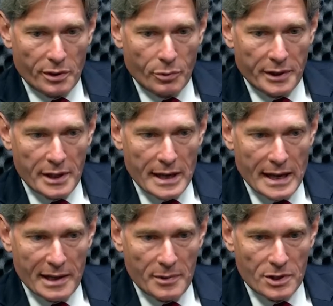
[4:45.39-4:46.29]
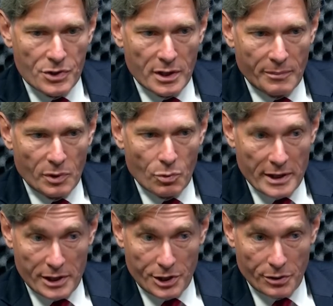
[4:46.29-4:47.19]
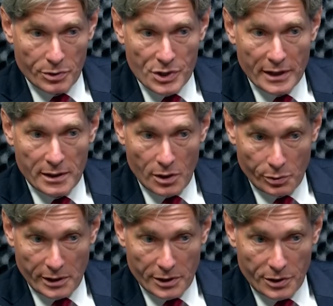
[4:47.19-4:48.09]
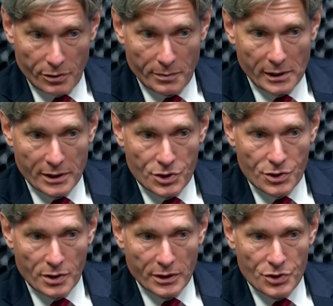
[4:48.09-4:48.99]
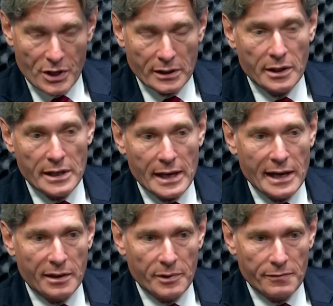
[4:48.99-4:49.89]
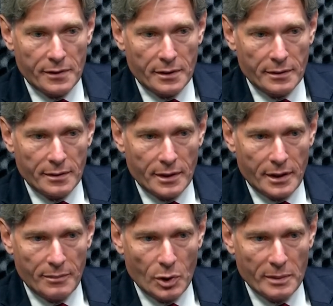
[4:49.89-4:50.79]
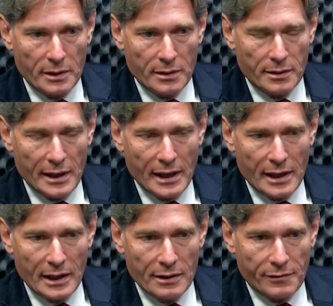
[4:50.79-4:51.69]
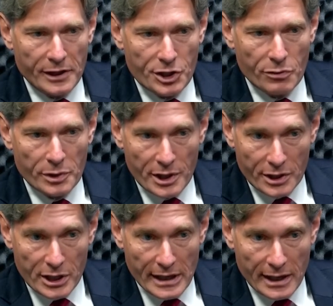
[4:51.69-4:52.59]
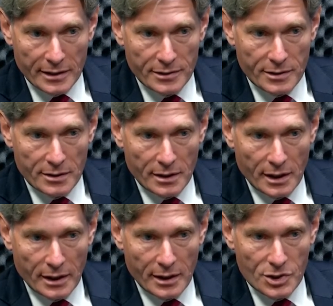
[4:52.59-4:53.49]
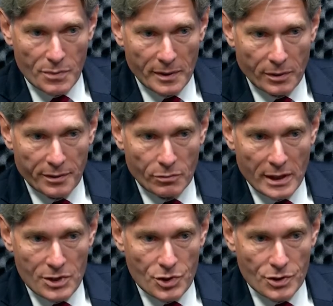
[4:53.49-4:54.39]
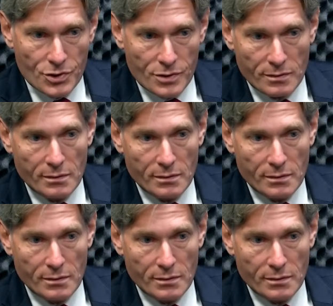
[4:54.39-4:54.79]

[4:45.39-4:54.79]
Well, the economy is the number one issue. It's not the only issue, but let's let's stick to the economy for a moment. The Inflation Reduction Act uh, is a bill that raises